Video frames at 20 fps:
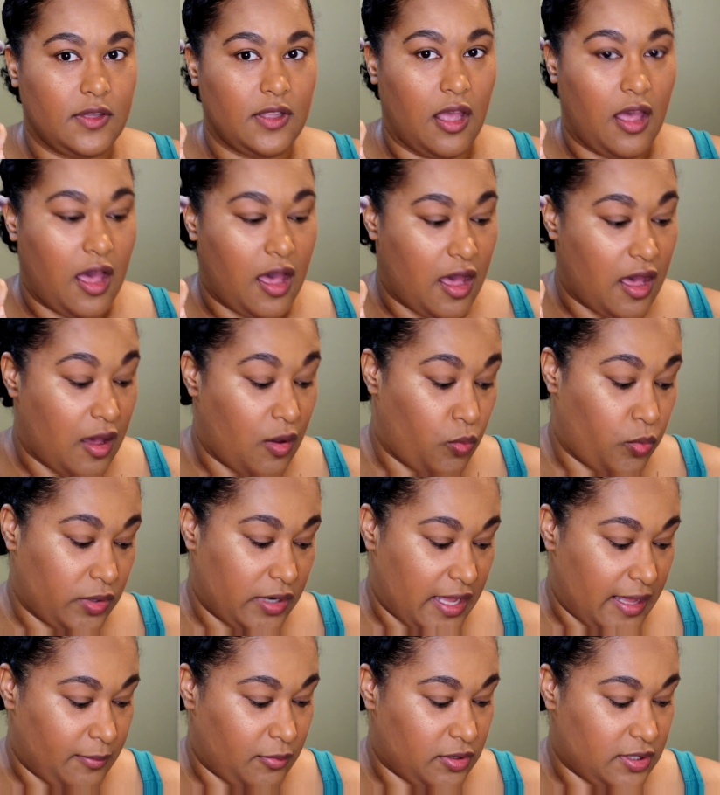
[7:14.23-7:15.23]
uh, what
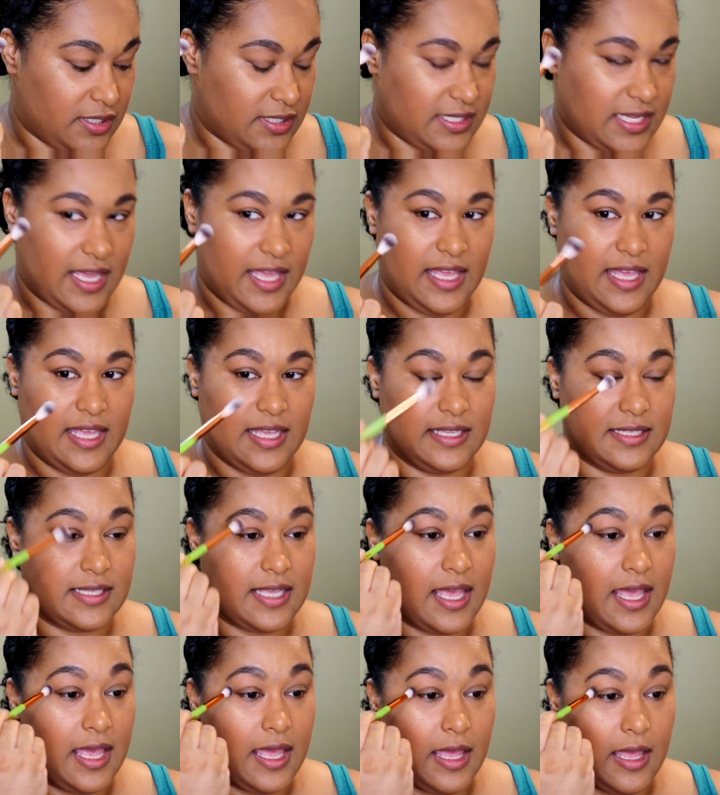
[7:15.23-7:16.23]
I'm going to say is
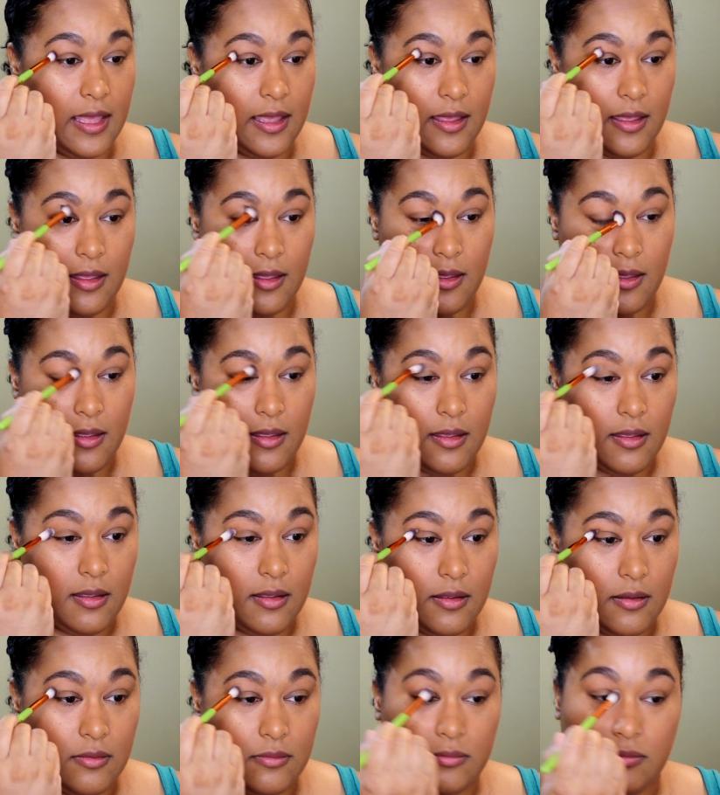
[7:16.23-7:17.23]
a...
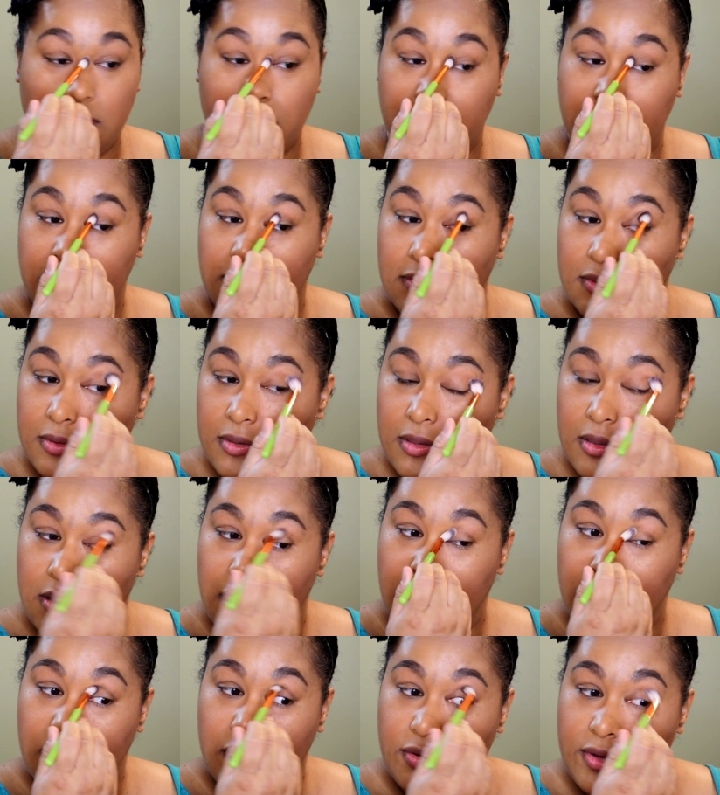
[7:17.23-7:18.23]
Mm,
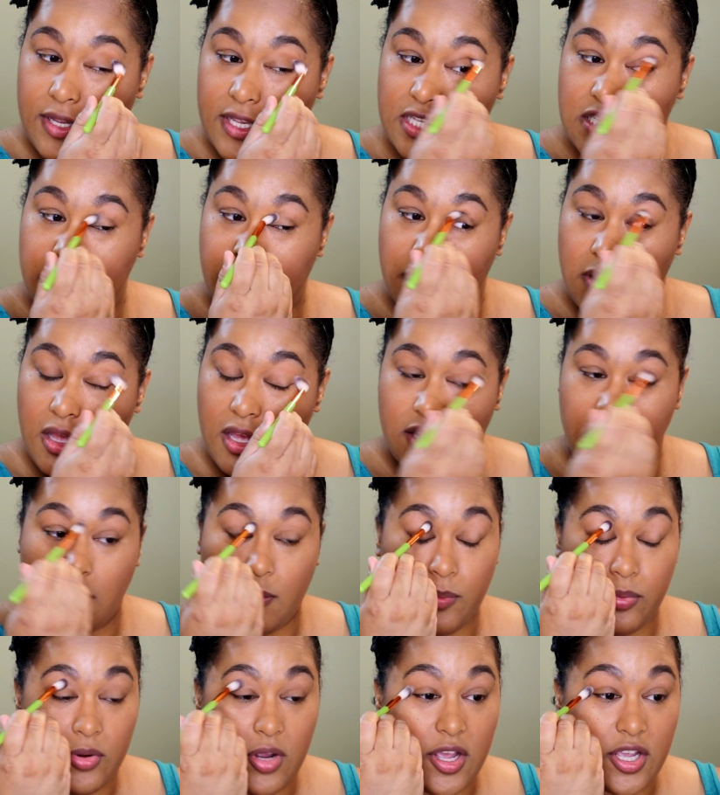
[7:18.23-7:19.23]
crease
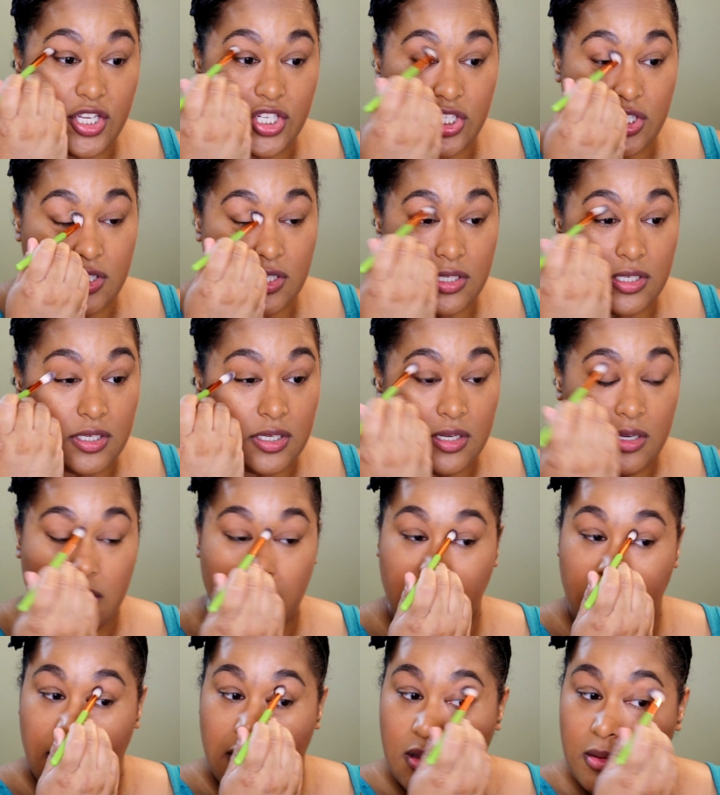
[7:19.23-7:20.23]
brush,
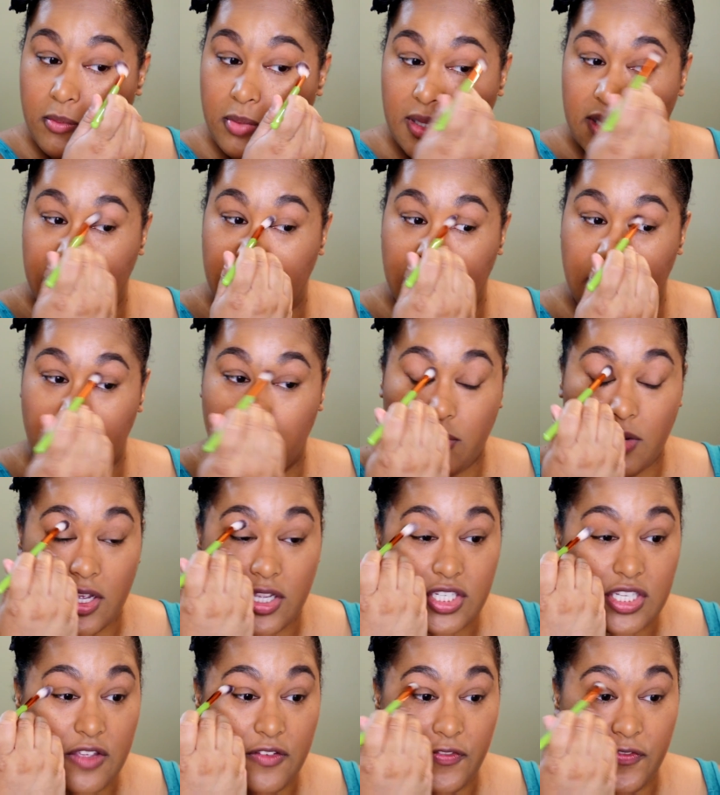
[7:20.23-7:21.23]
blending
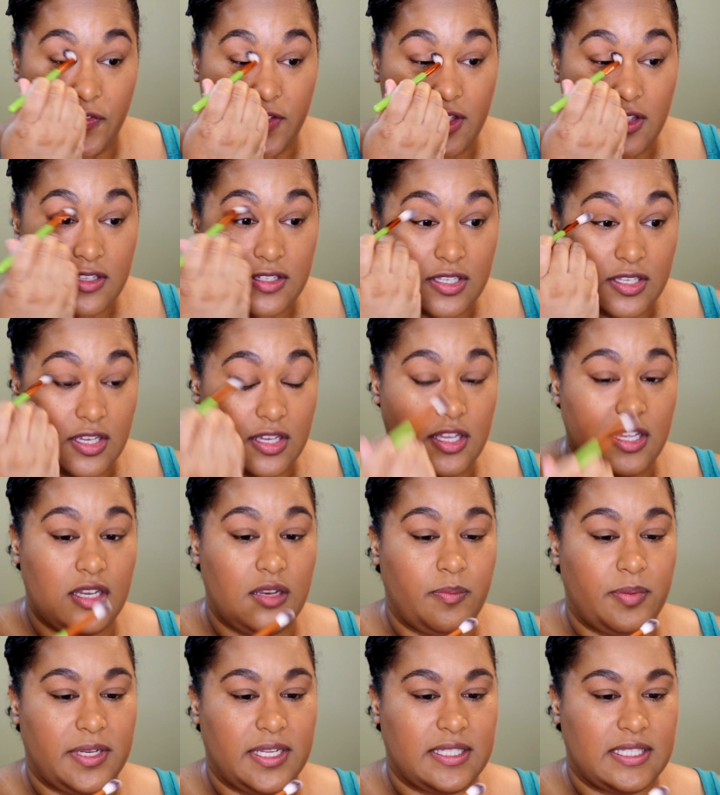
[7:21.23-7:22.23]
brush. It feels
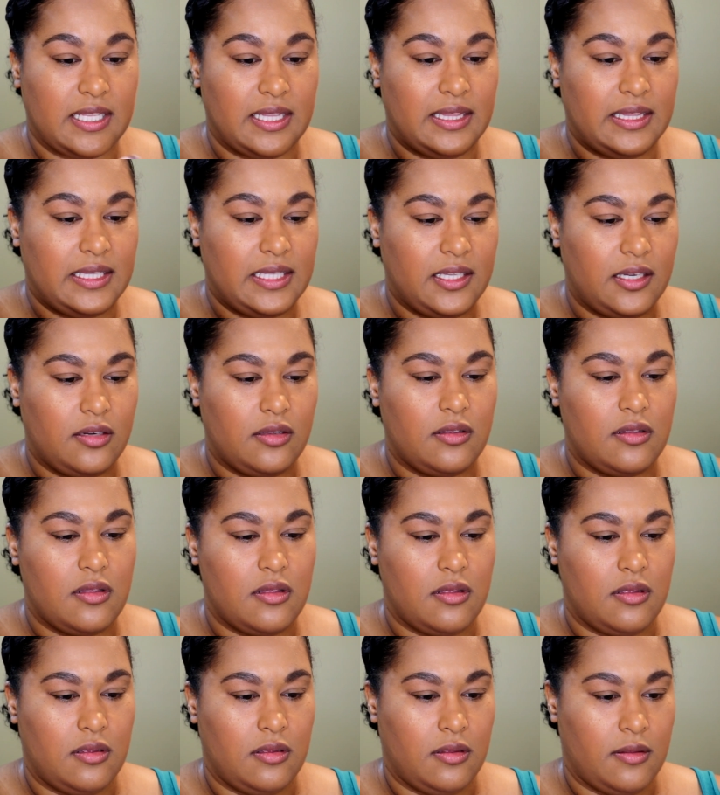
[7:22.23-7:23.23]
good, but it's a little,